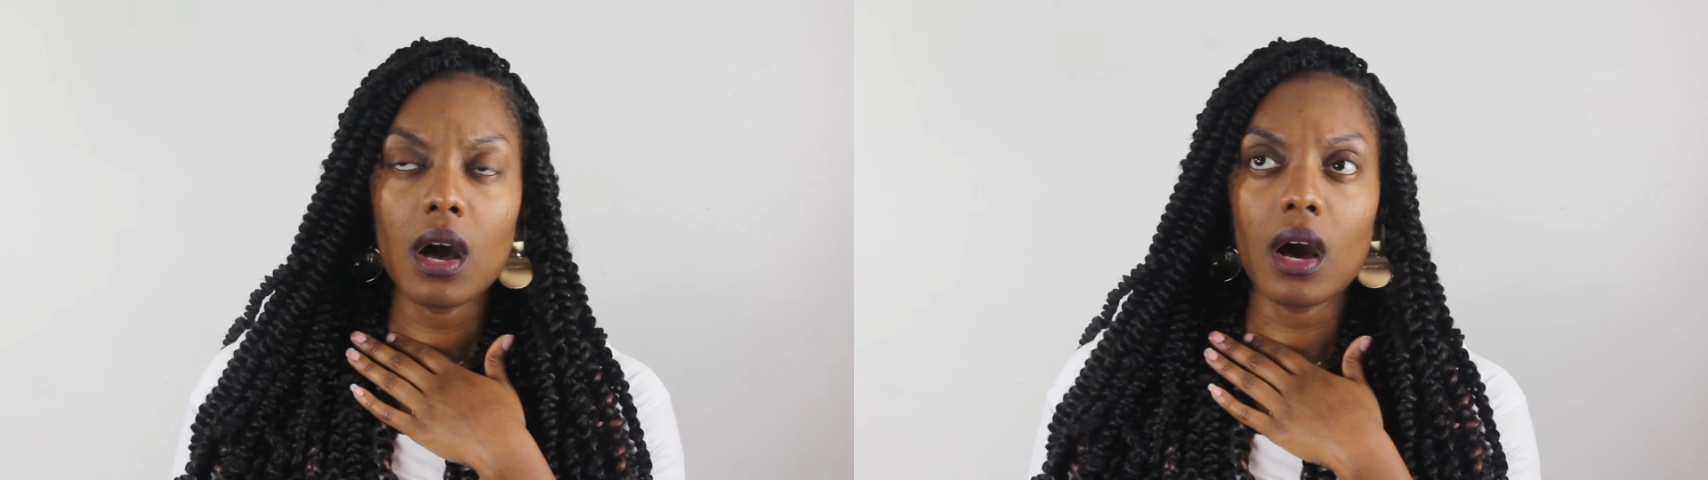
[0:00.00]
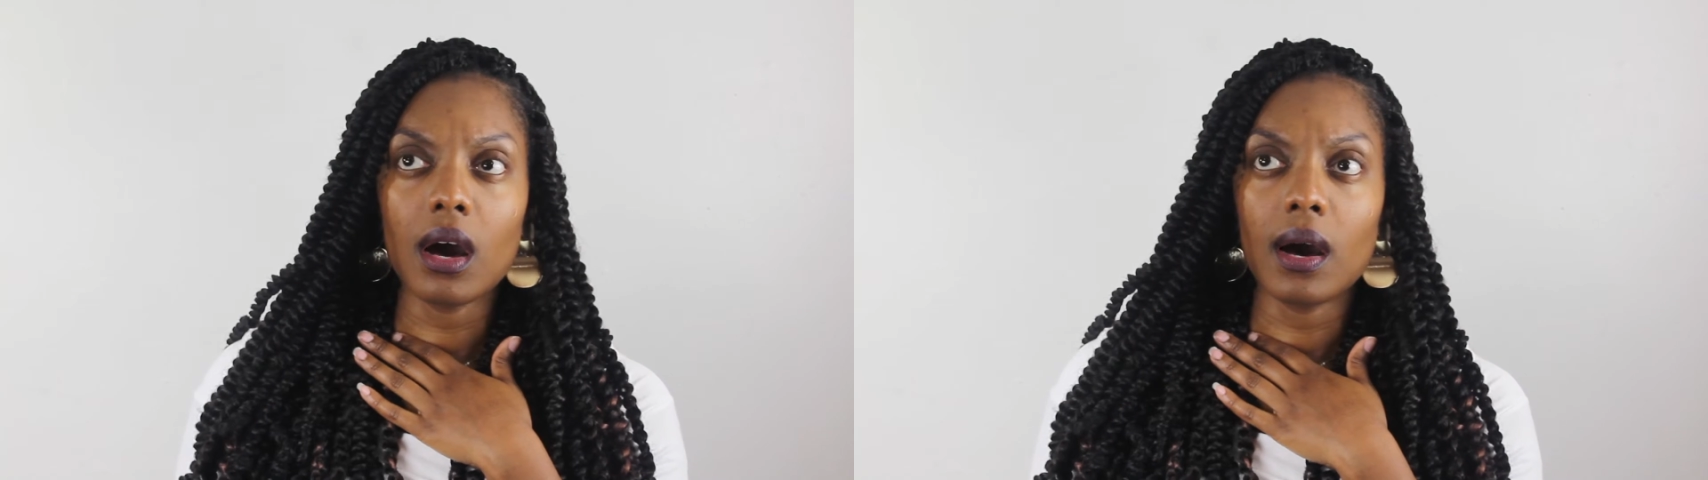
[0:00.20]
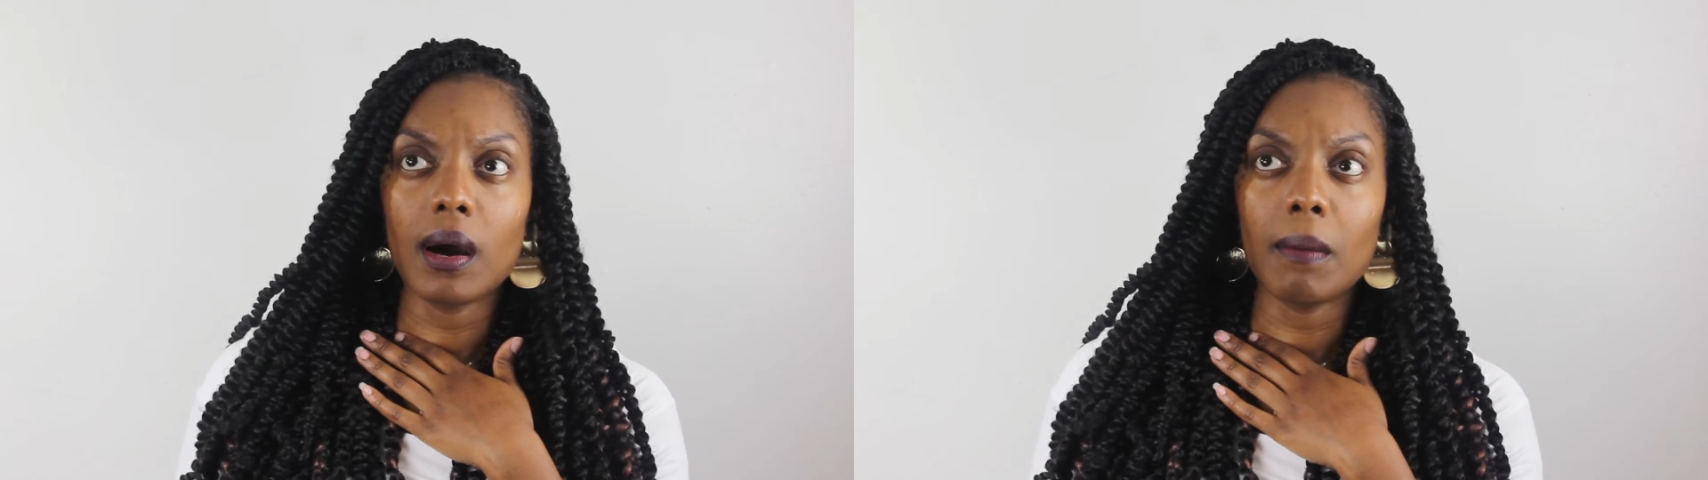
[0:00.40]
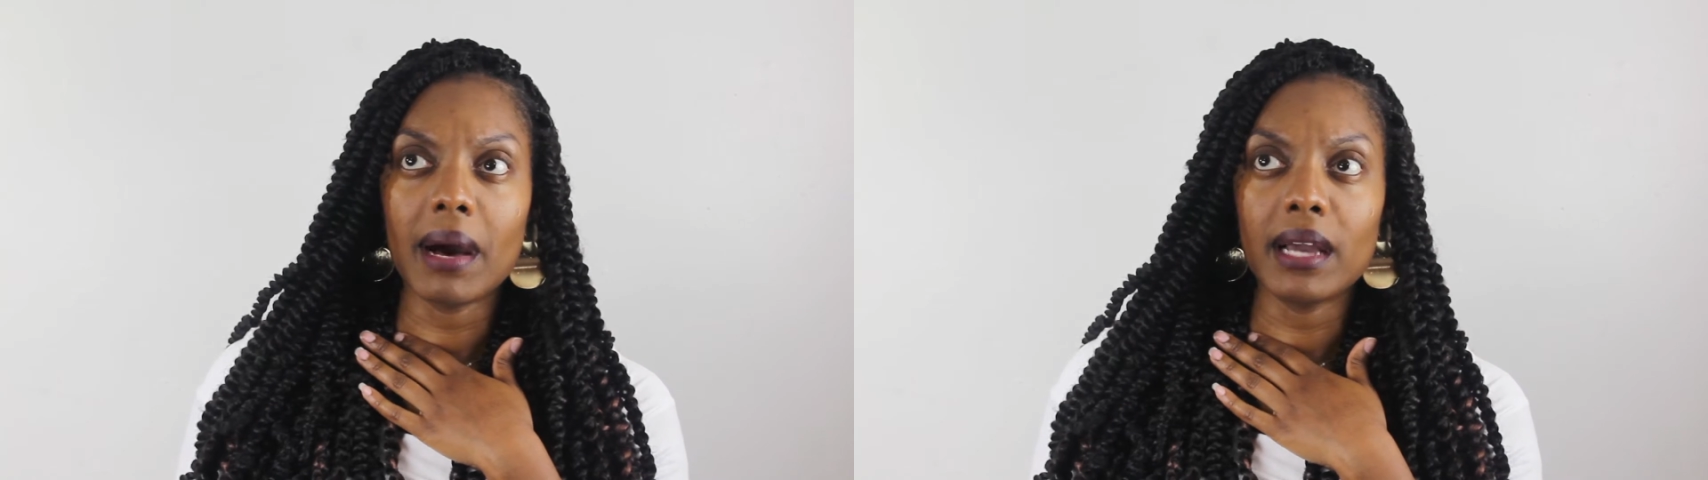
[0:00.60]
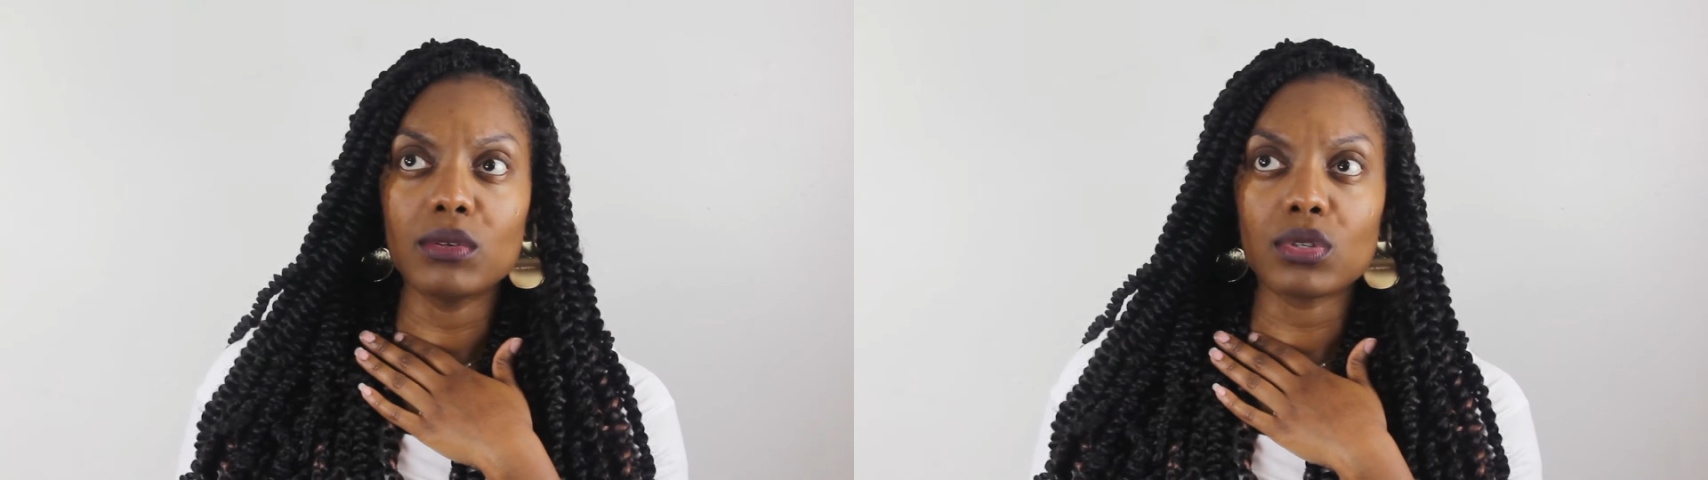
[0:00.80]

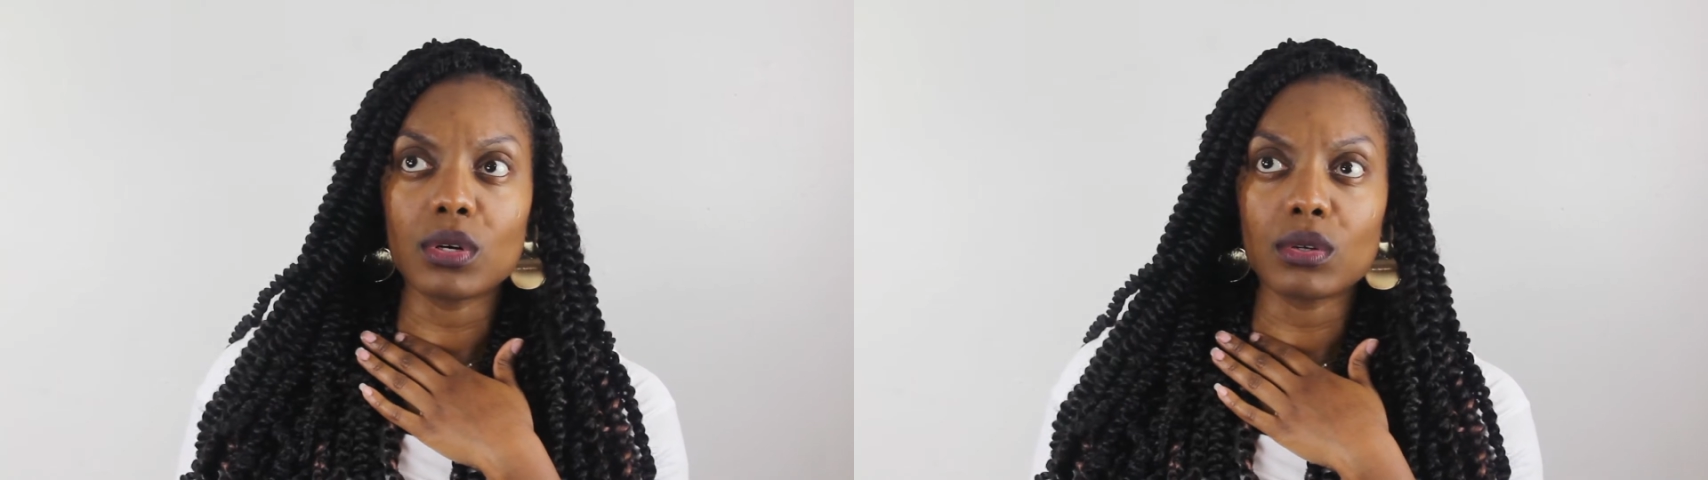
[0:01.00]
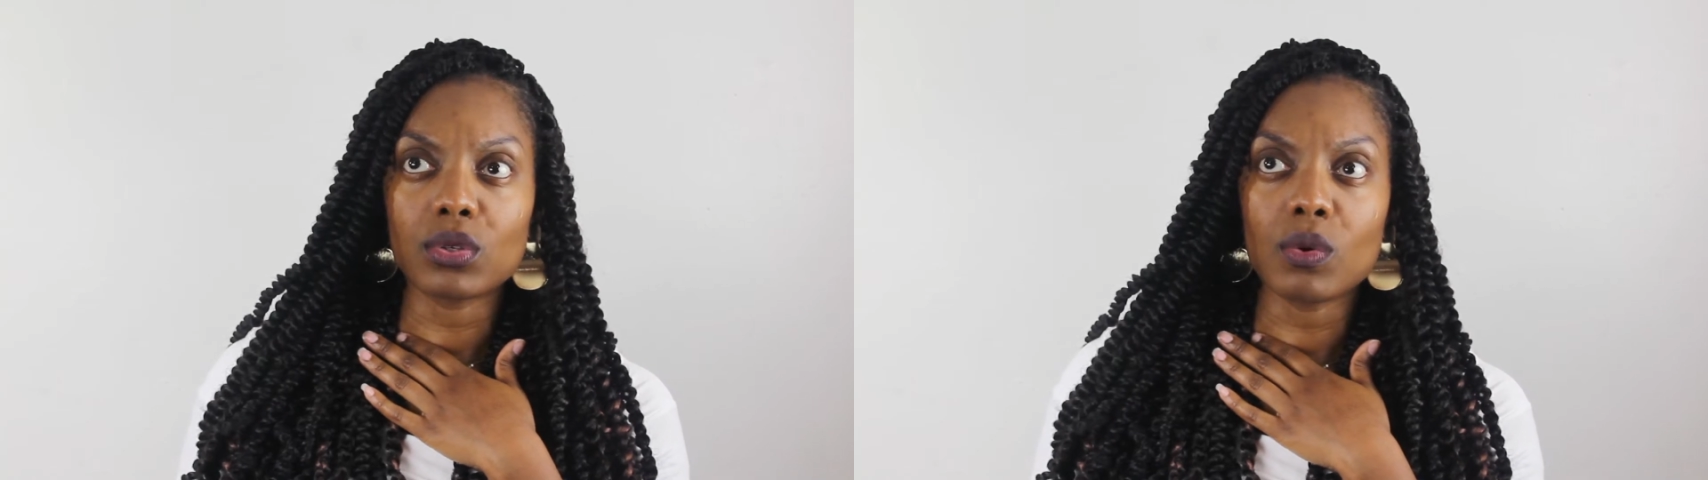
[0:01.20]
I used to also